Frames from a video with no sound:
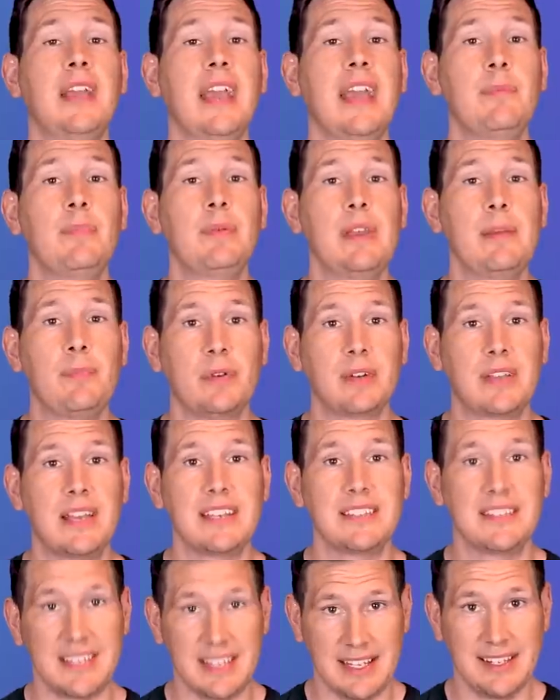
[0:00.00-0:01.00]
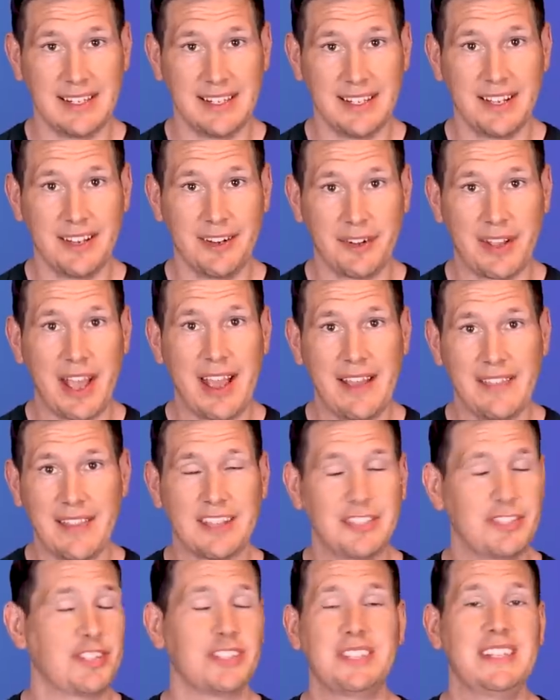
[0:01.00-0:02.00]
gay people kissing, okay?
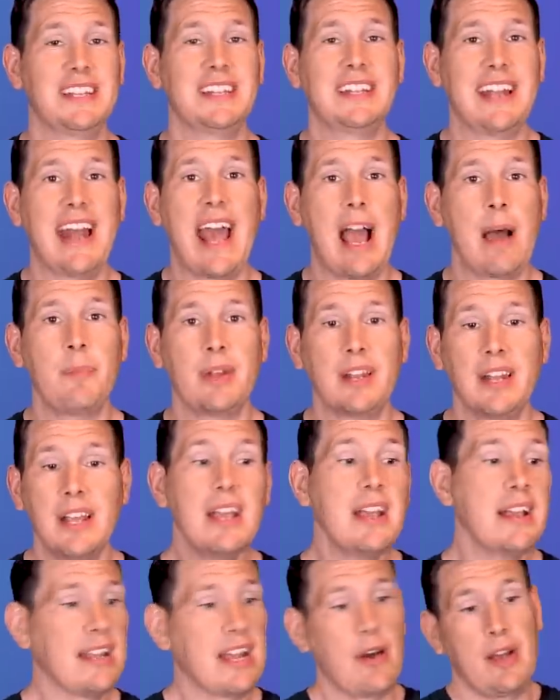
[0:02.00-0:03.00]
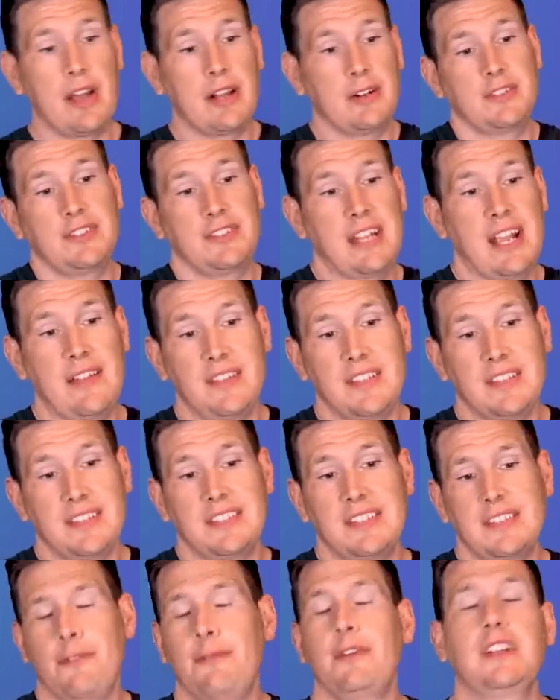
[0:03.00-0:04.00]
That just didn't happen. Now, I understand
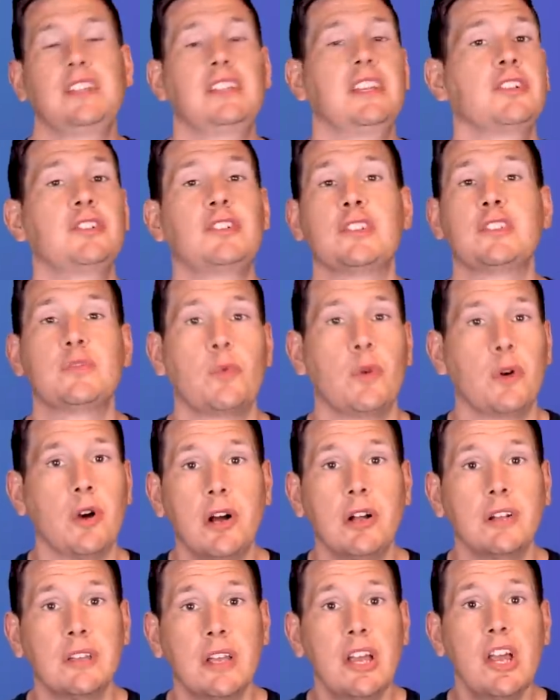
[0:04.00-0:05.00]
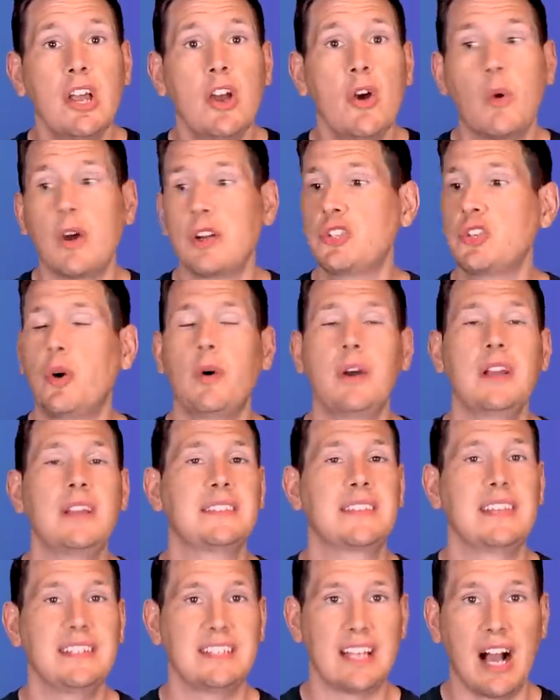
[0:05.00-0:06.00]
this is a fictitious world where
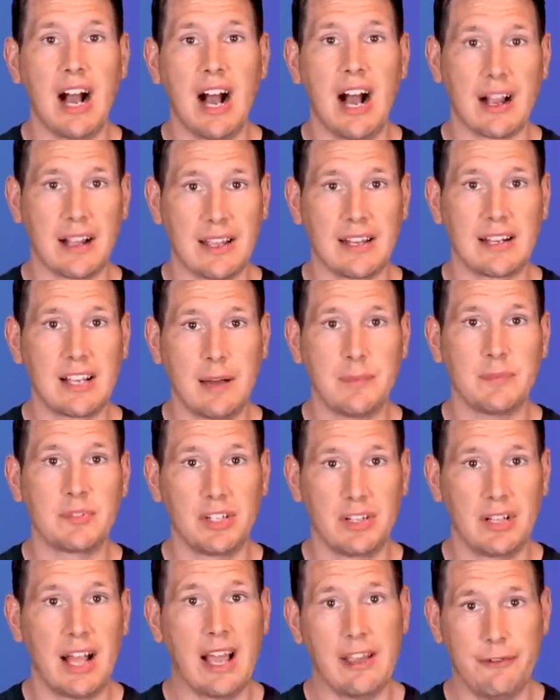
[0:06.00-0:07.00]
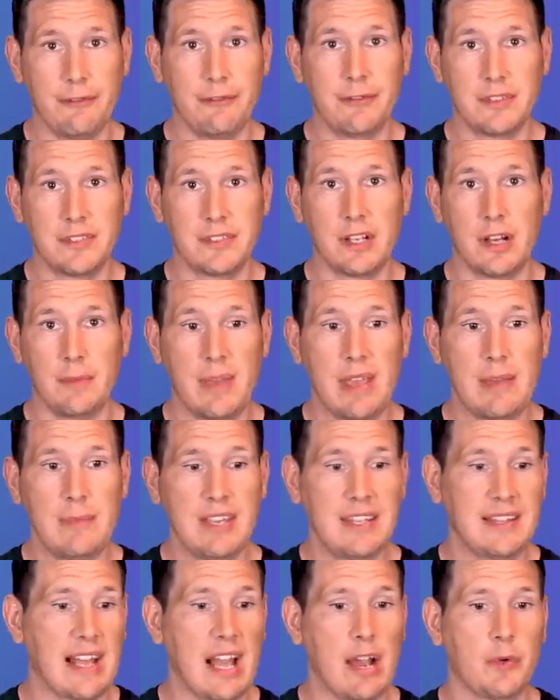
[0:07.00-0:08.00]
toys can talk and come to life. So
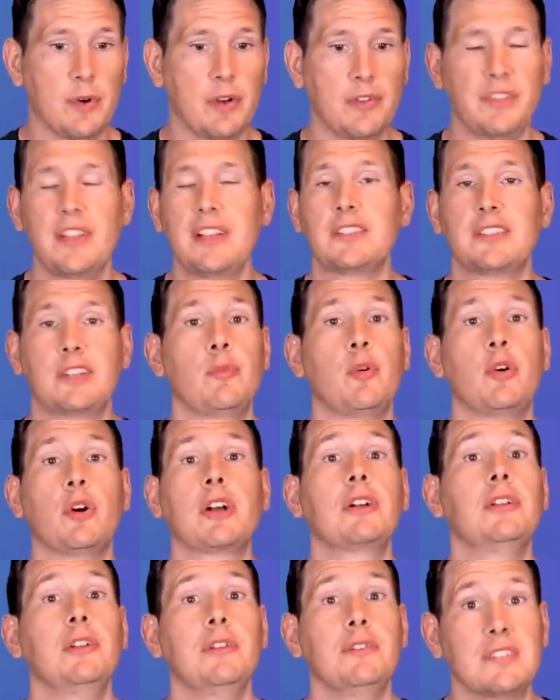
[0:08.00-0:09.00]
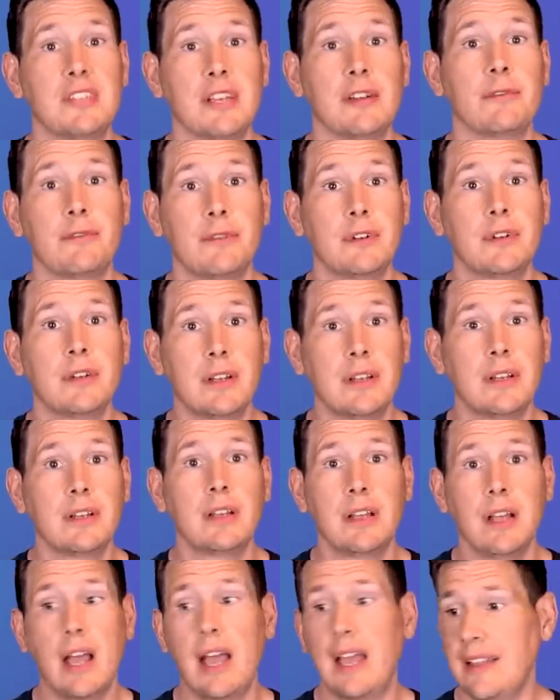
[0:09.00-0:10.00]
maybe in that world, things are more inclusive.
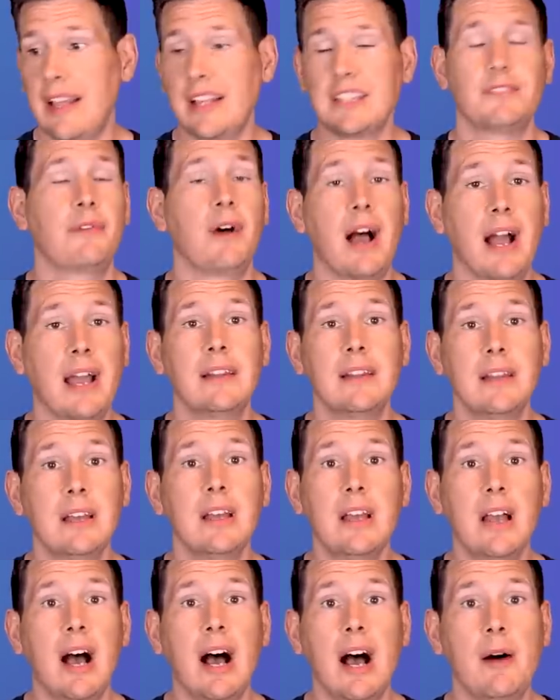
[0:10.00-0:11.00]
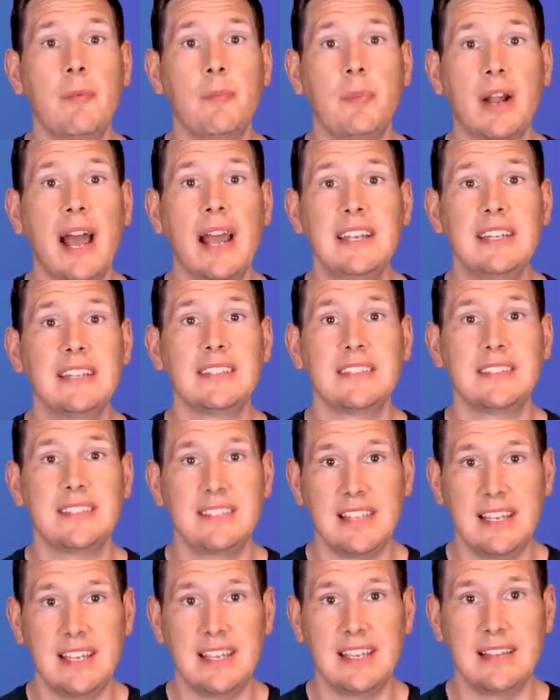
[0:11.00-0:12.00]
And that's fine. Um, but I didn't
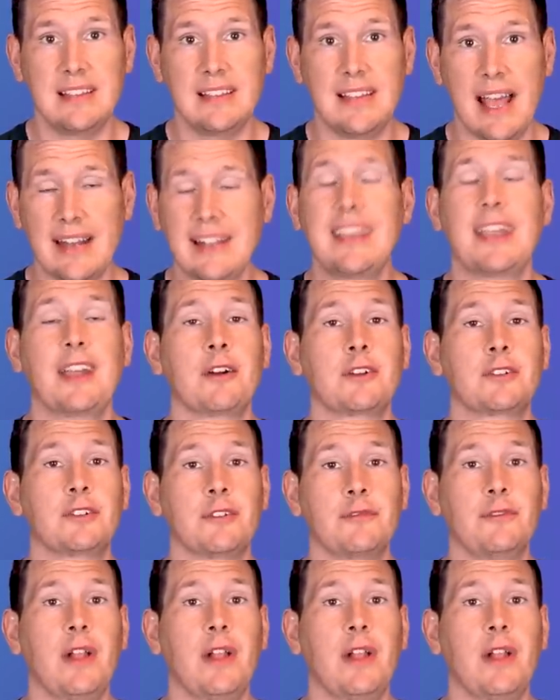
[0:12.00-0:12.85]
see that character